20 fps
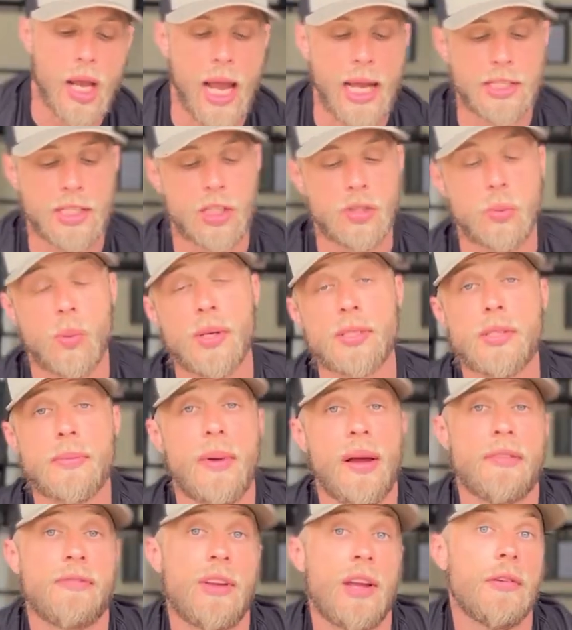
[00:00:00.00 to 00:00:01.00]
It just wasn't
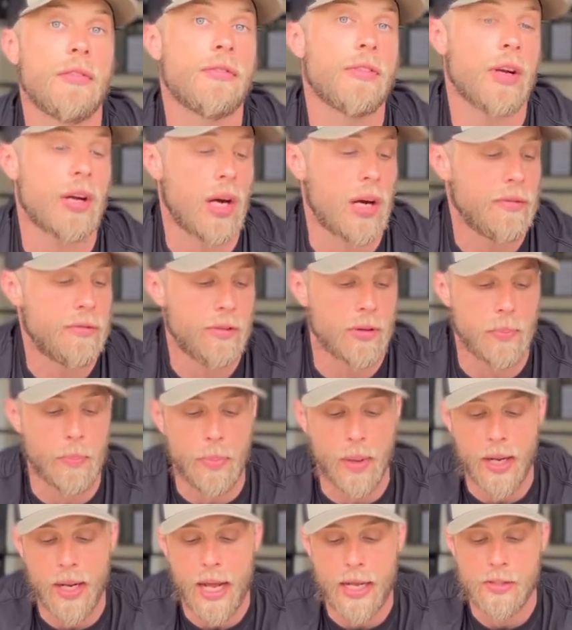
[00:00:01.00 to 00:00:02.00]
my favorite for comfort,
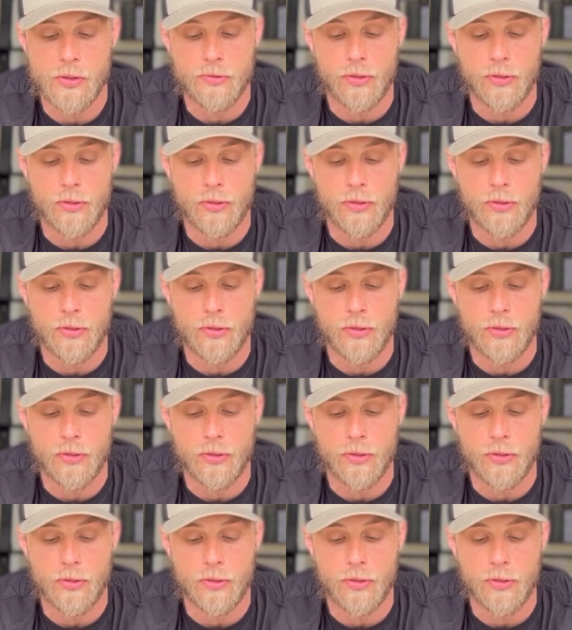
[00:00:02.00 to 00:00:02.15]
but as